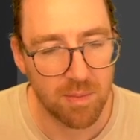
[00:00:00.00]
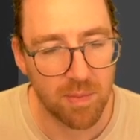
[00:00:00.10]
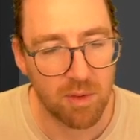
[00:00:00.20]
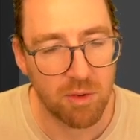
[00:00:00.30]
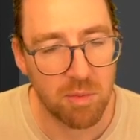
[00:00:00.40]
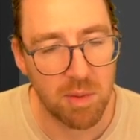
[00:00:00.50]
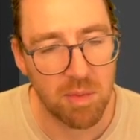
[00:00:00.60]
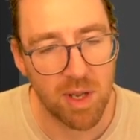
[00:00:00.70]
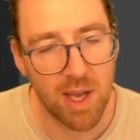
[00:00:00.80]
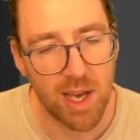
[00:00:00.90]
remember
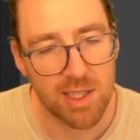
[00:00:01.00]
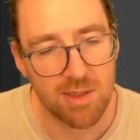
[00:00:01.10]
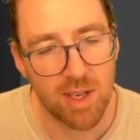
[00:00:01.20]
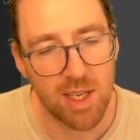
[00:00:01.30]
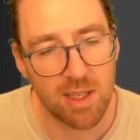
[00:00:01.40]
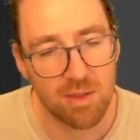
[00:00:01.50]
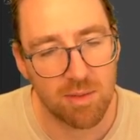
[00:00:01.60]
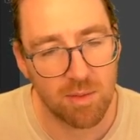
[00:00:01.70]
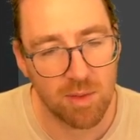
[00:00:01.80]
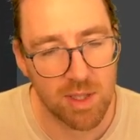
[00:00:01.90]
to activate
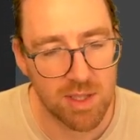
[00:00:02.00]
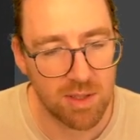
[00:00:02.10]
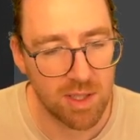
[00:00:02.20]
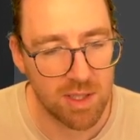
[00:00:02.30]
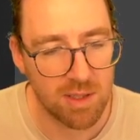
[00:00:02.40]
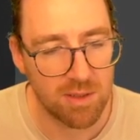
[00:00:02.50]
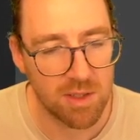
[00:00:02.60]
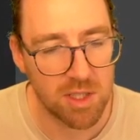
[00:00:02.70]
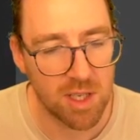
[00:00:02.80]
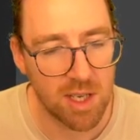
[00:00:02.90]
once you're in a different
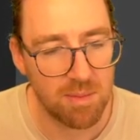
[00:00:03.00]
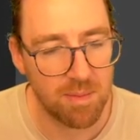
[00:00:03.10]
shape.